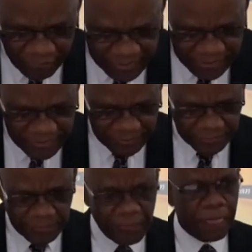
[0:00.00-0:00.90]
it.
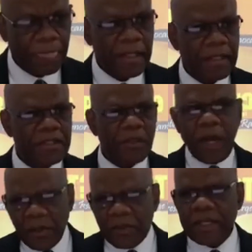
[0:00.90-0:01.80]
So
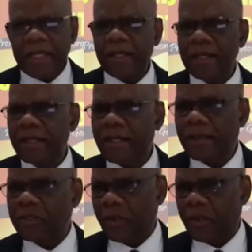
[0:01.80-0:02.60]
how do we come to